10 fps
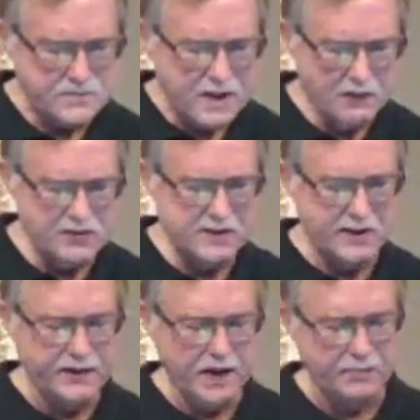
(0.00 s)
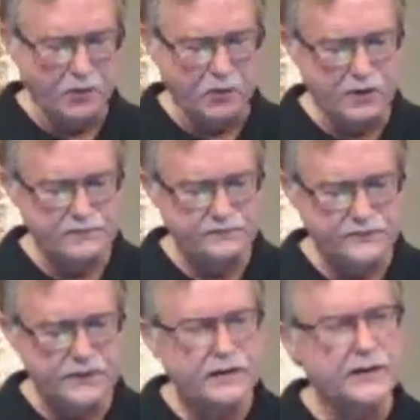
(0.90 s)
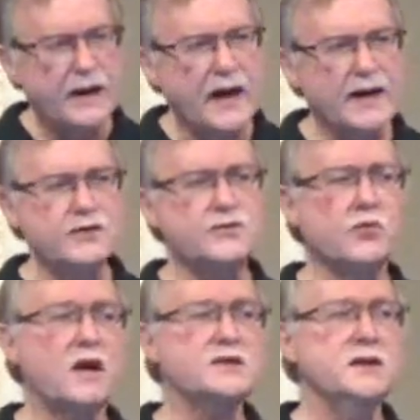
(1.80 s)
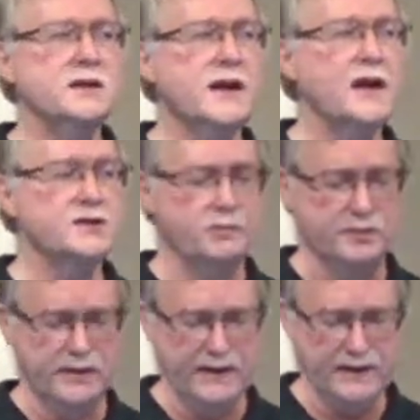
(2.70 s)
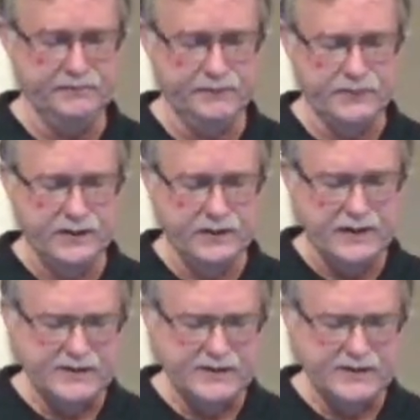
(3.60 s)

he was in an airport and he was rushing to catch a plane. He